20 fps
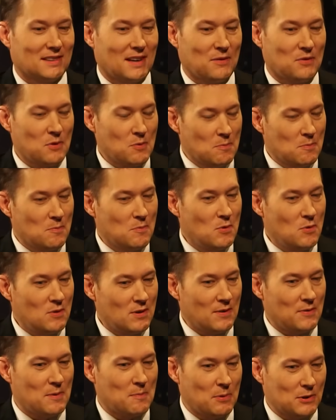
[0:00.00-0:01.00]
if you
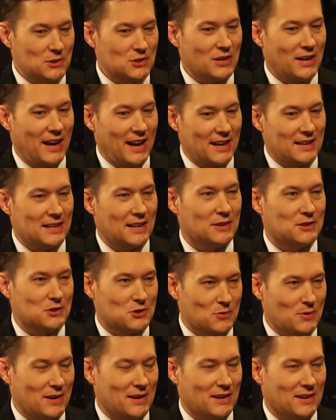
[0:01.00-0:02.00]
move, if you put your hand on the
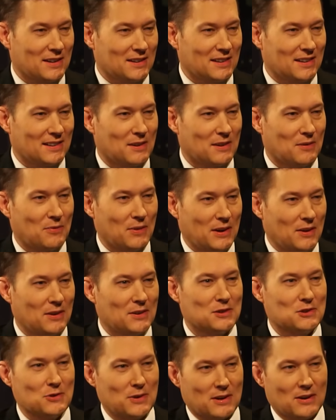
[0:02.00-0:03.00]
trigger, Or finger
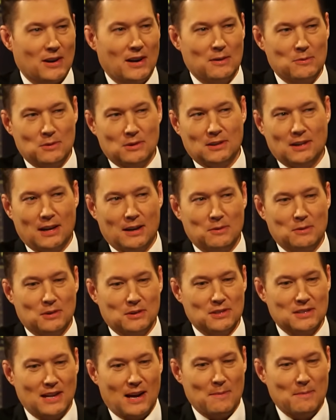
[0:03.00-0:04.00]
on the trigger, I will
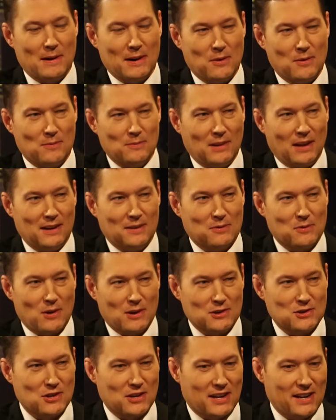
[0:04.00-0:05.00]
stop my line of
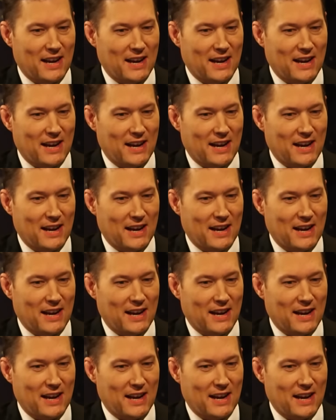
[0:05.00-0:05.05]
questioning